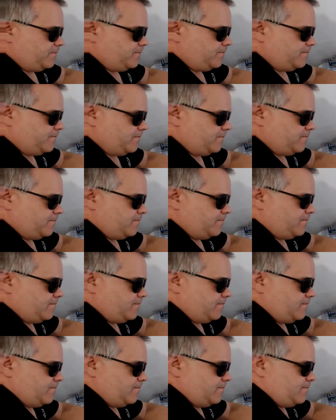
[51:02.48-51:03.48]

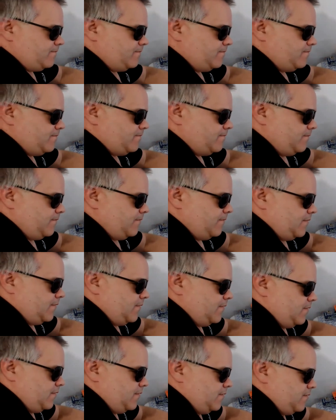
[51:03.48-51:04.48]

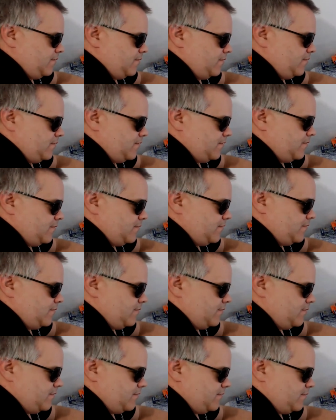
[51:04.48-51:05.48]

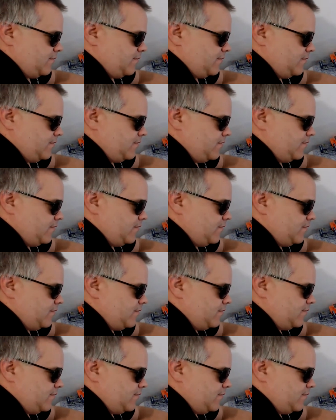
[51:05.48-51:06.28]
Nothing is said.